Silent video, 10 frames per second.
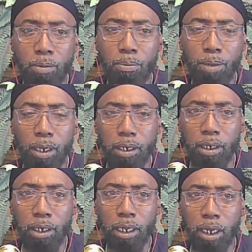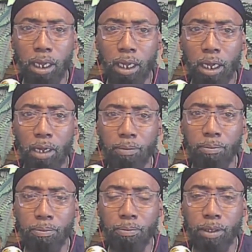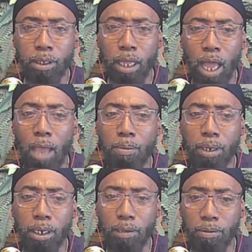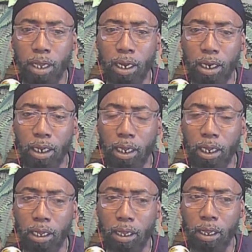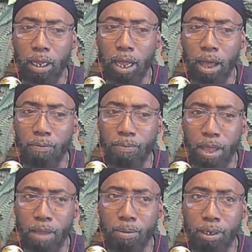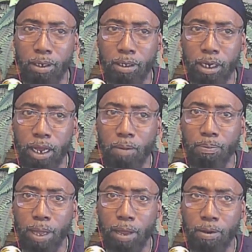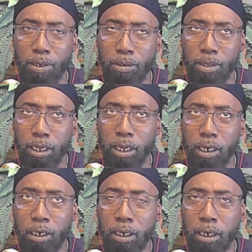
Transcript: But um, I believe that our families and our parents then